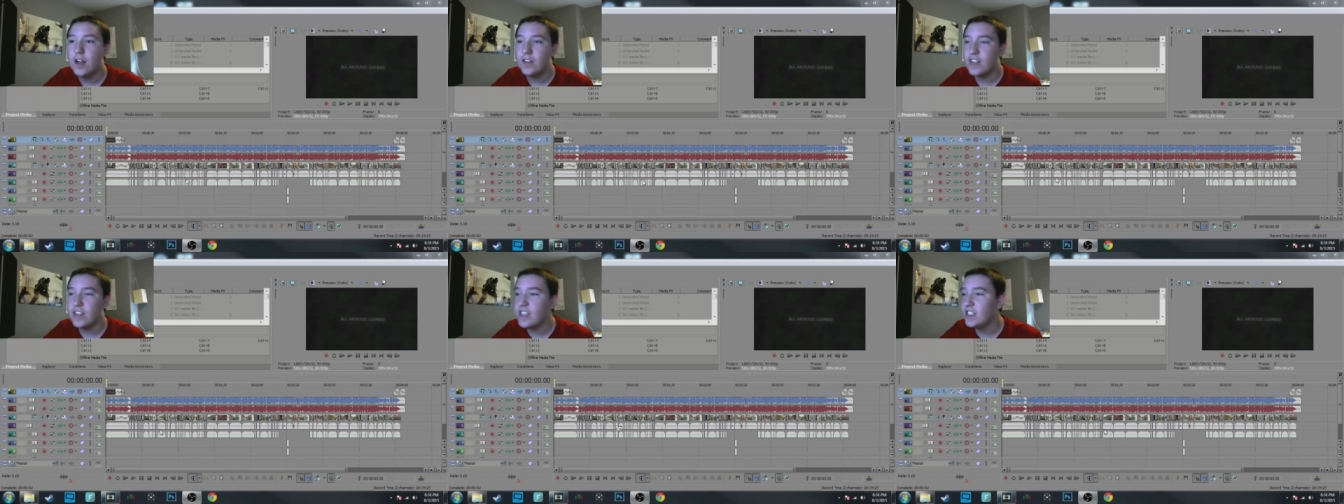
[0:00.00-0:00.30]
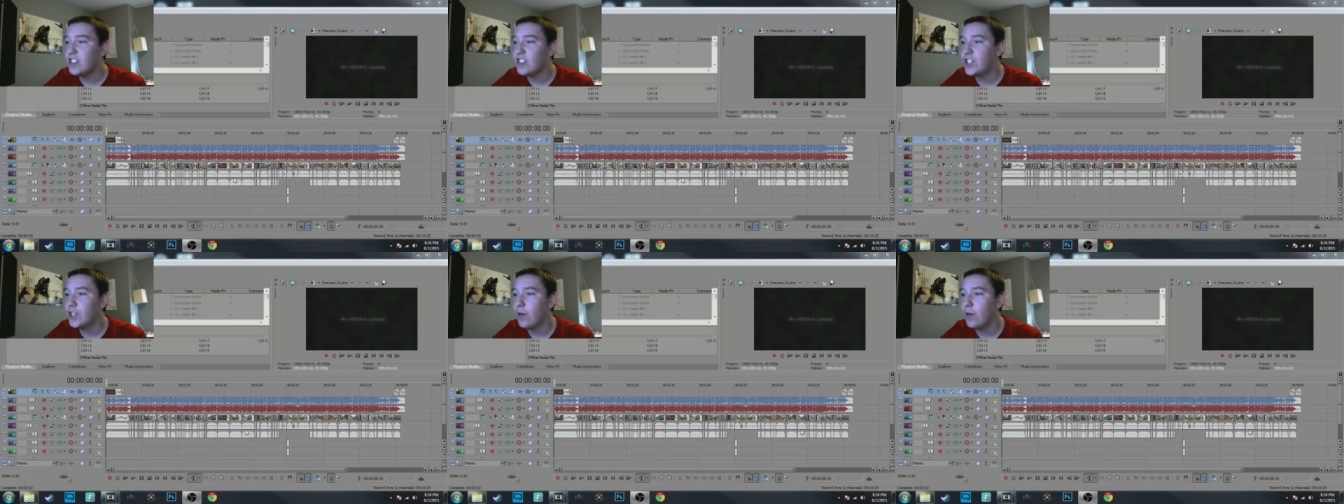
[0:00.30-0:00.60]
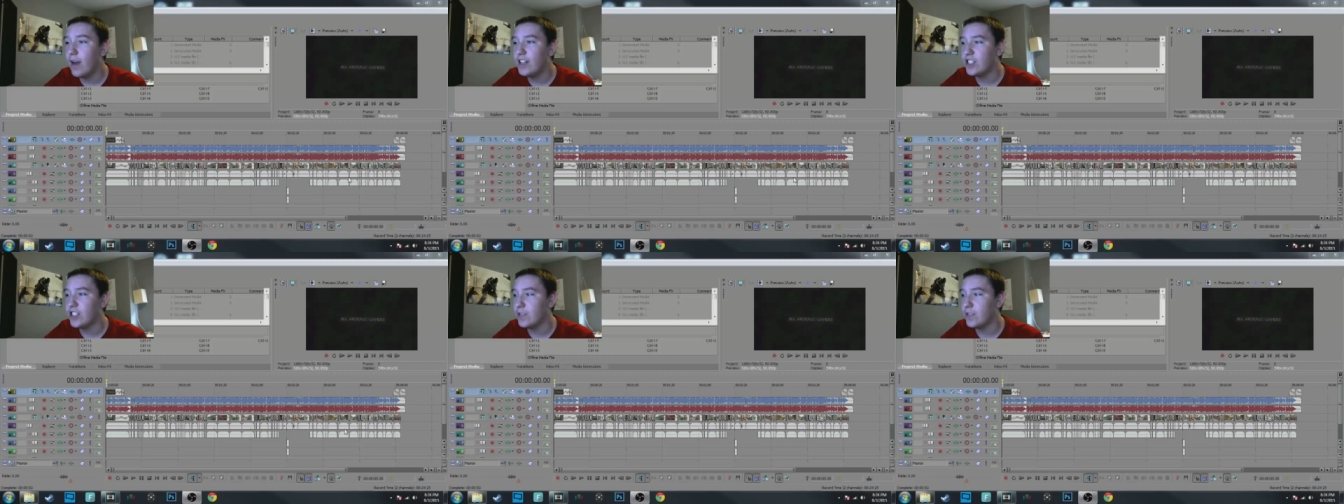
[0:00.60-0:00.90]
These
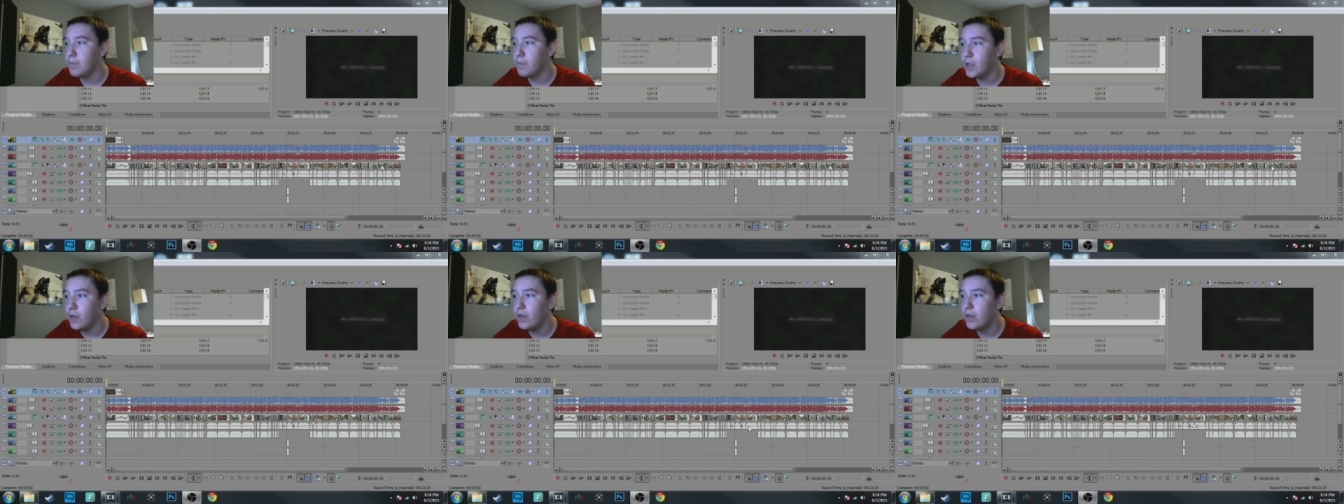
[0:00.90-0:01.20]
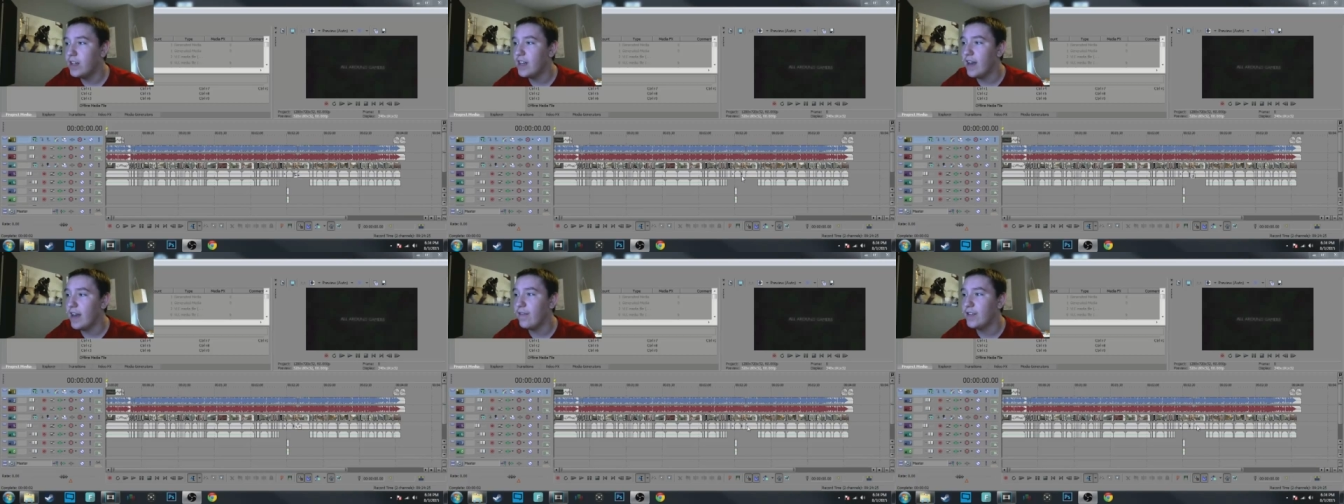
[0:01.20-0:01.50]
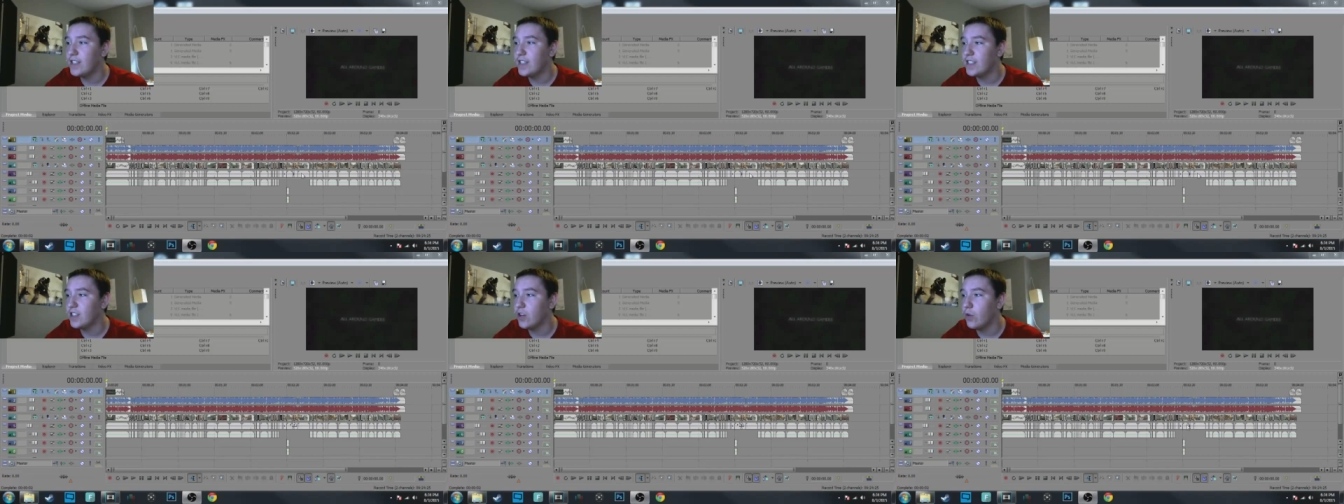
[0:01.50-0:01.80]
two I just muted
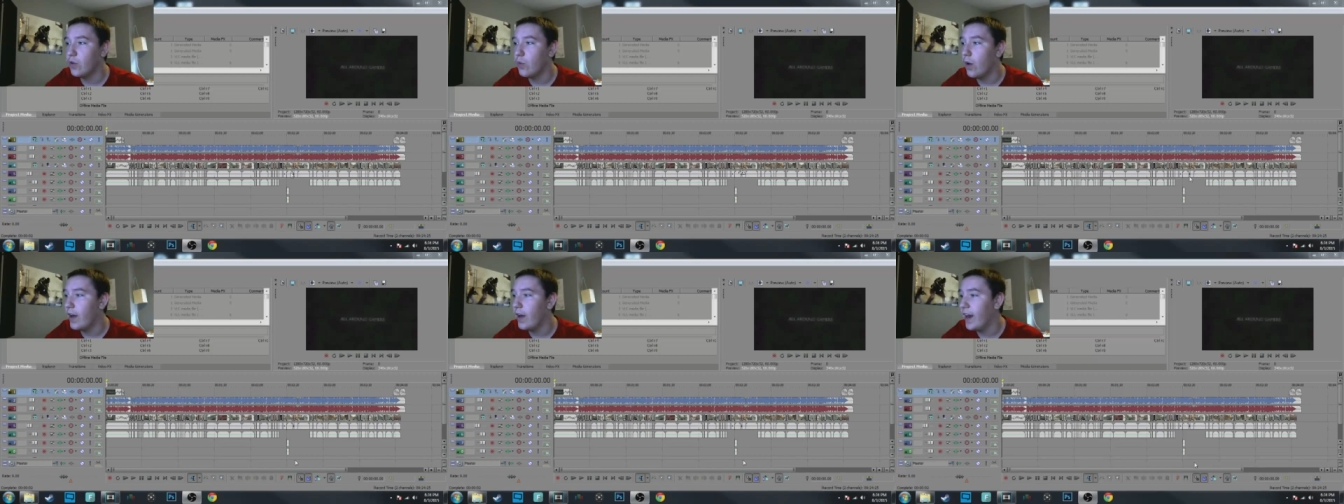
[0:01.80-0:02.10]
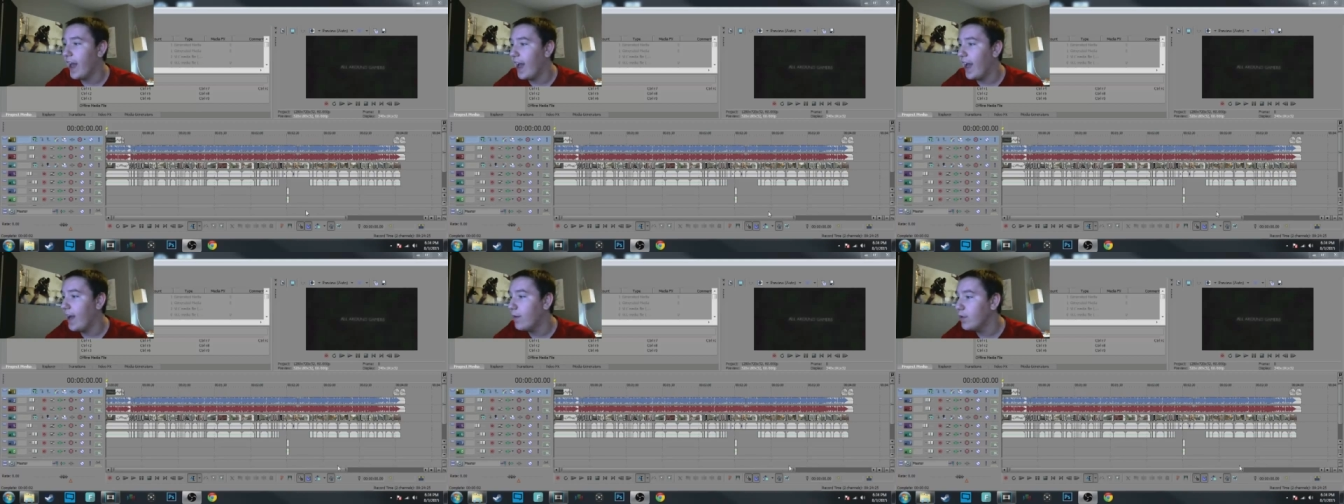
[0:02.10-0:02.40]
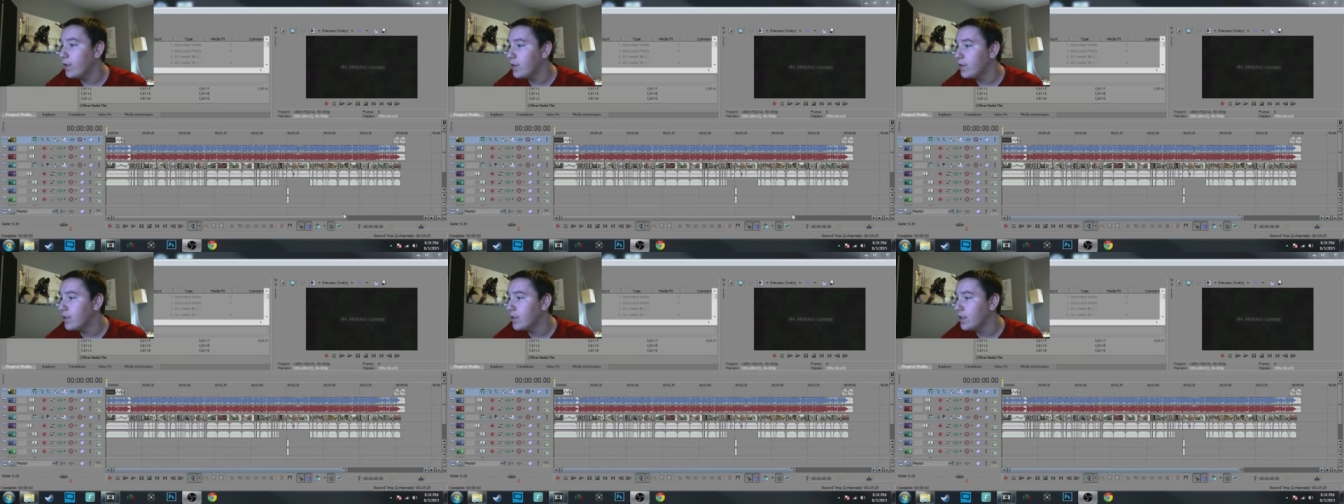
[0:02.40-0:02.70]
every single one.
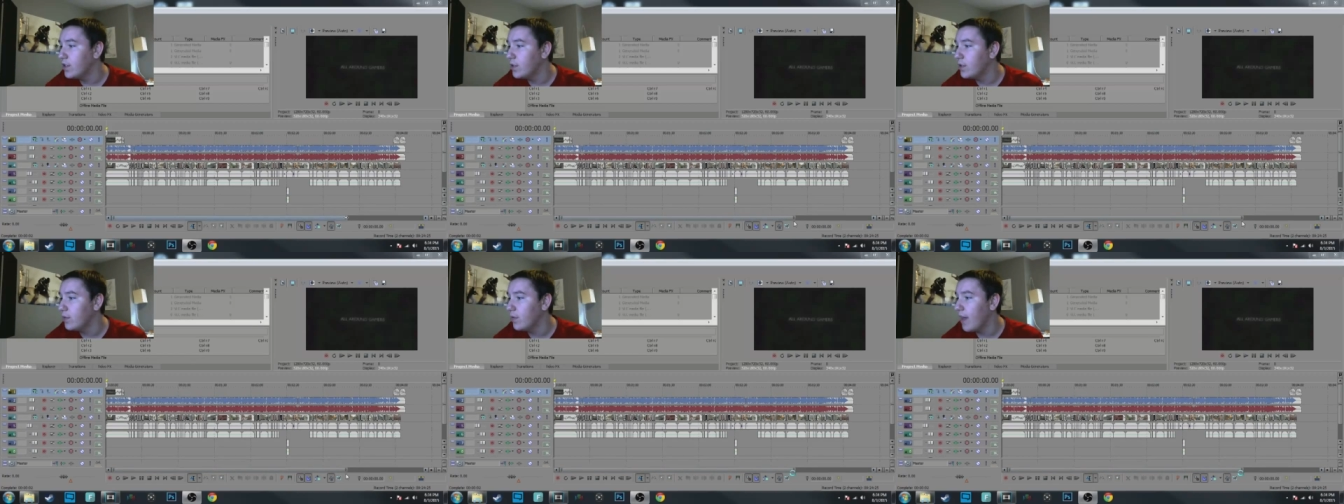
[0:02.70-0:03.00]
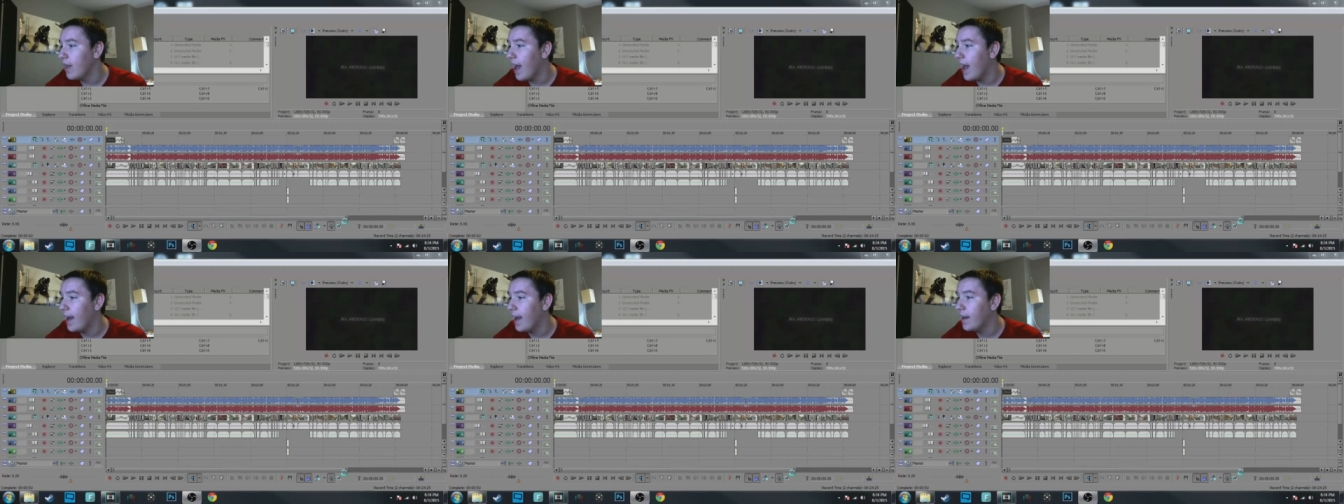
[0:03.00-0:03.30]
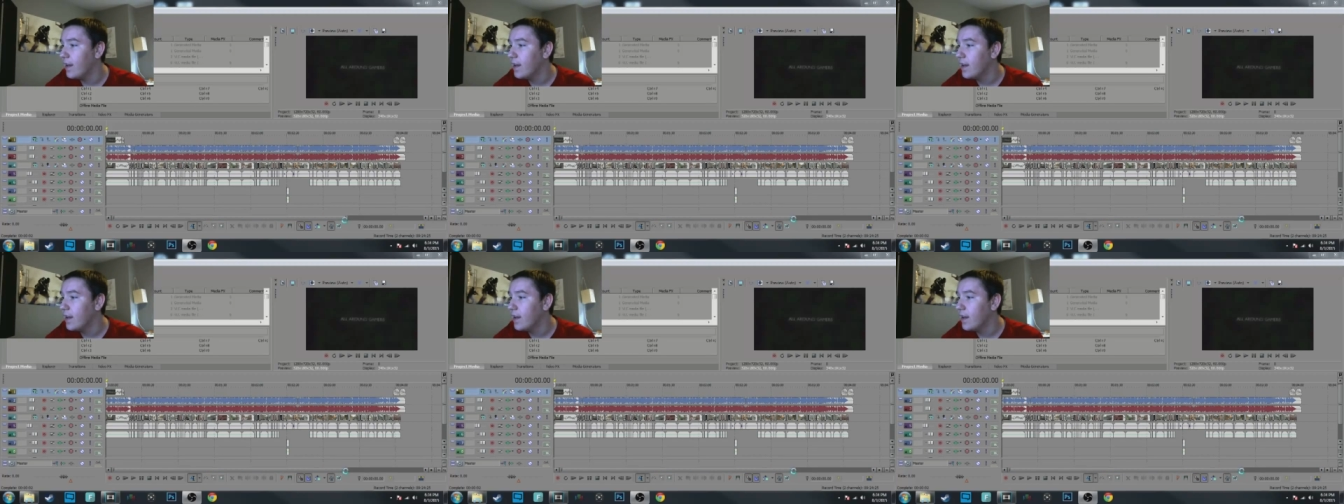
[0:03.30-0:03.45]
How you can do that